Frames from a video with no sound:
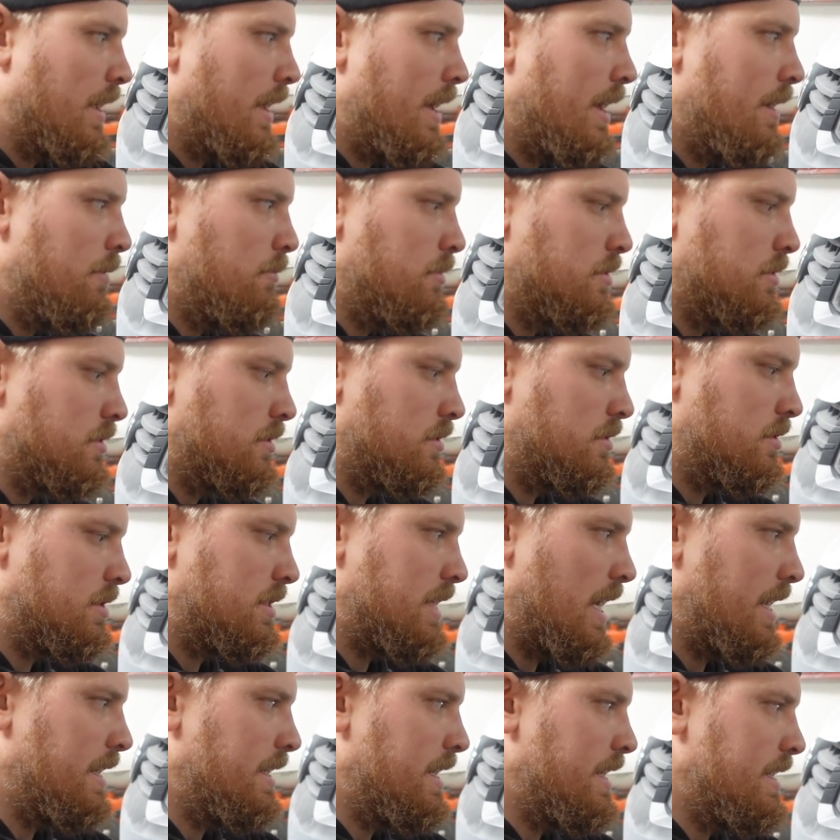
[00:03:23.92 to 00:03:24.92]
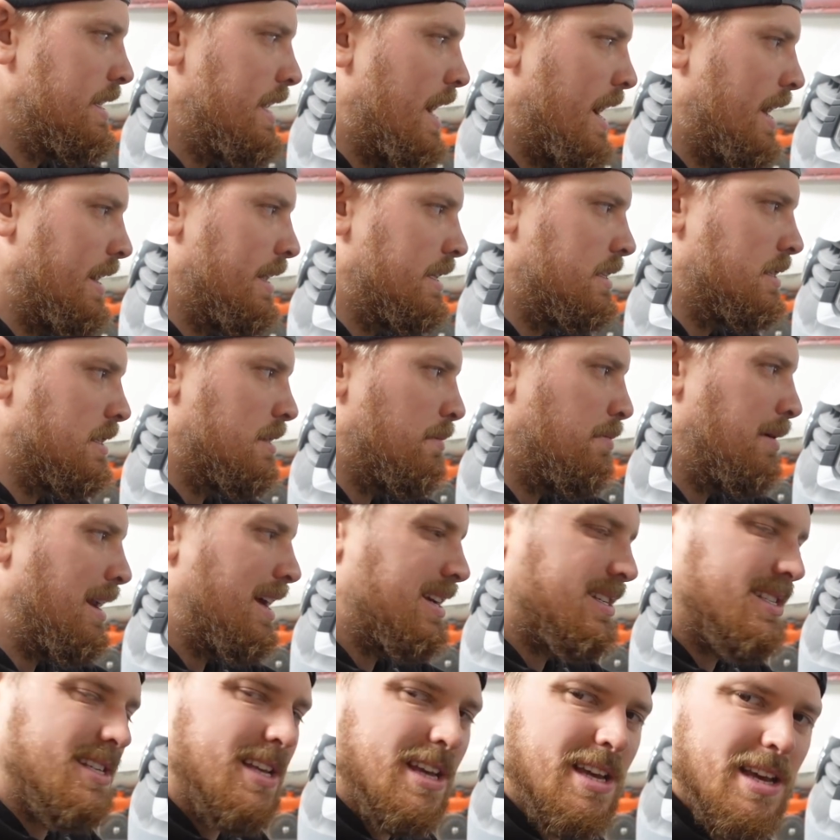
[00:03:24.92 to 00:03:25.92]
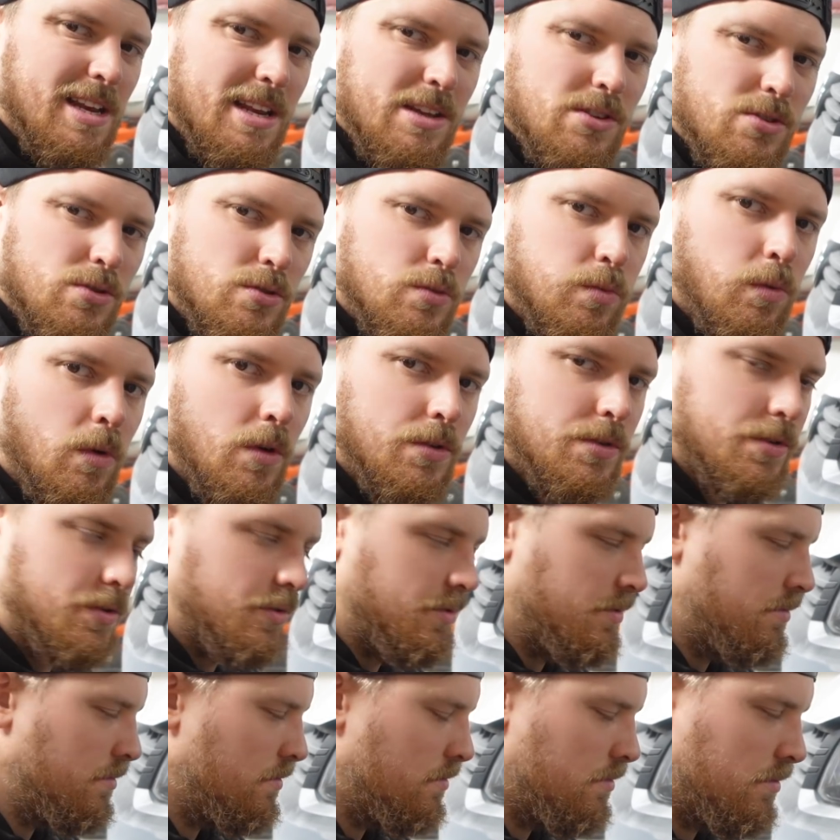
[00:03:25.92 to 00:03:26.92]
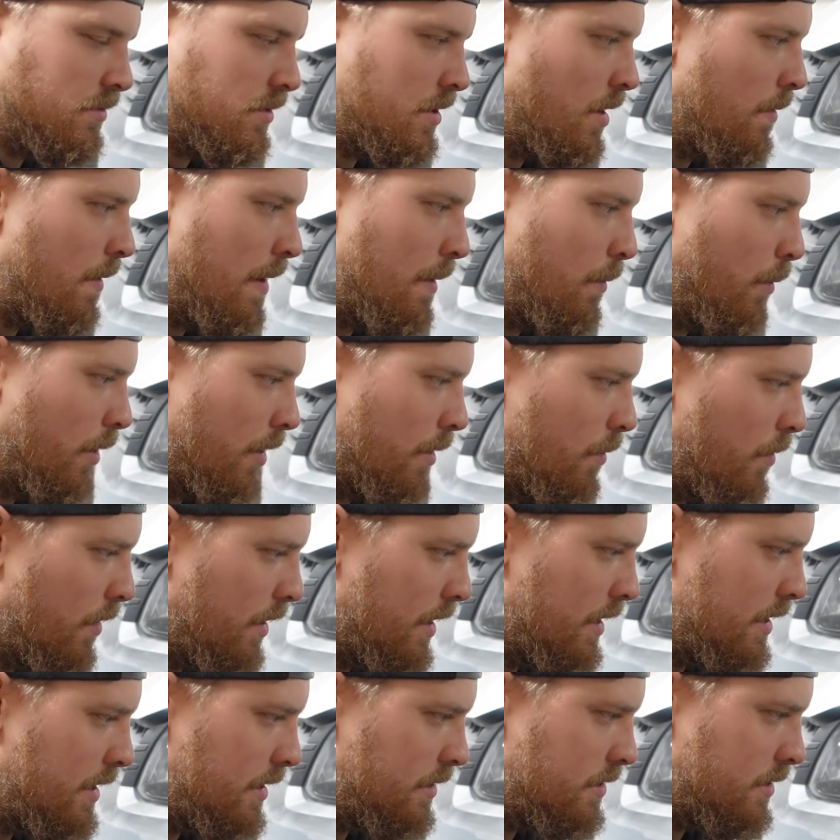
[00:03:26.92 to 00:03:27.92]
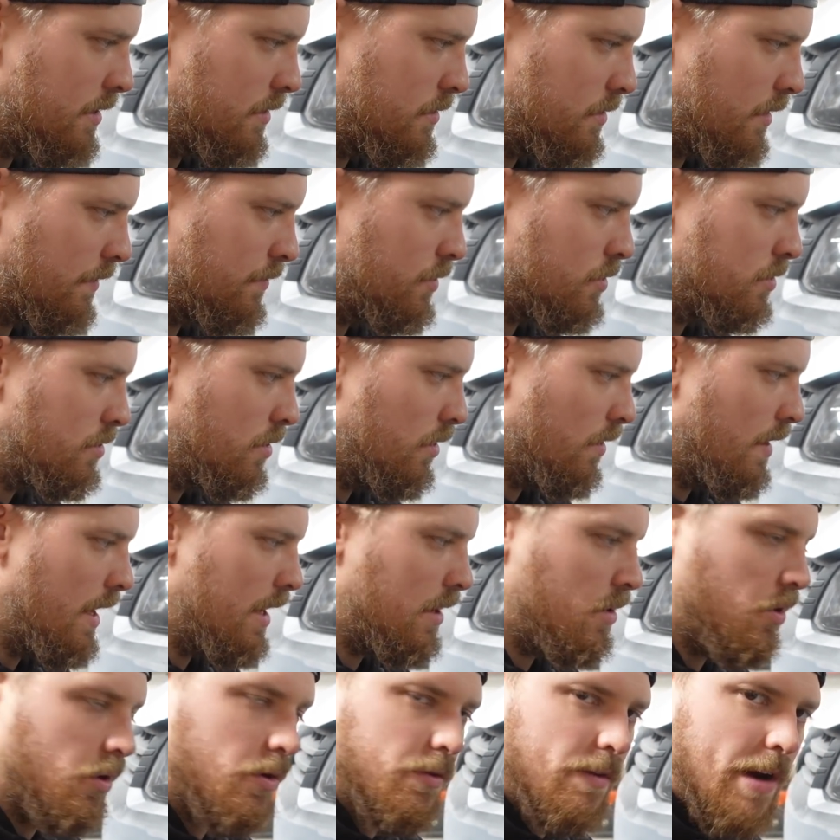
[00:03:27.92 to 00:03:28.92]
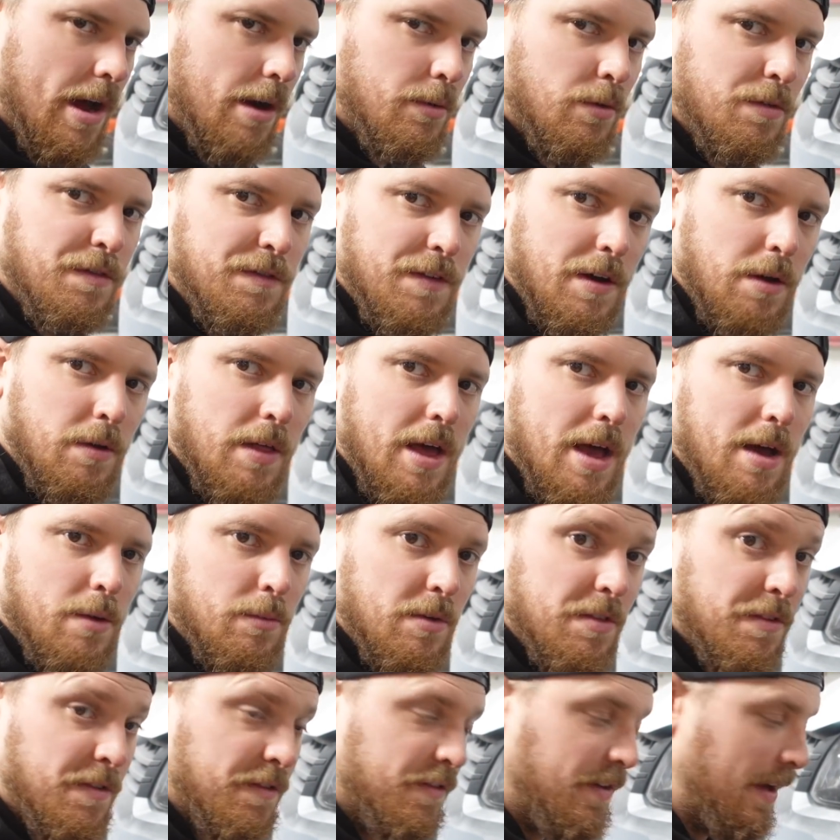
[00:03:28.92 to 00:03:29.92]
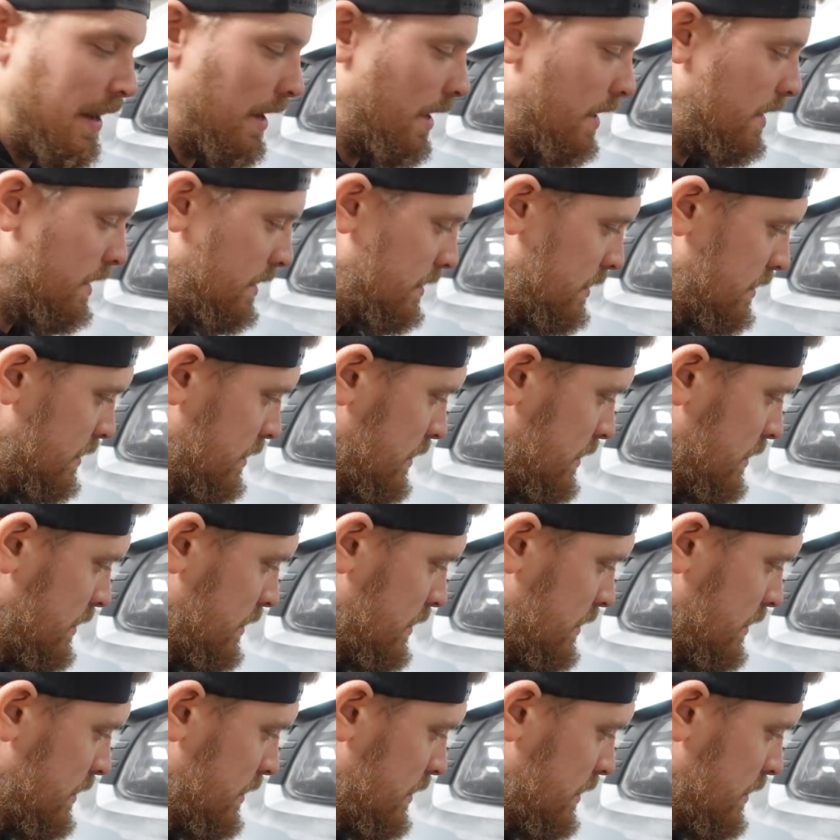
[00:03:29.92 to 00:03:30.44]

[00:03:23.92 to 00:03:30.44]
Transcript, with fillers: it was sanding down into the plastic and it just wasn't doing what I wanted it to. So I've just cut that corner out. We'll fill that with filler.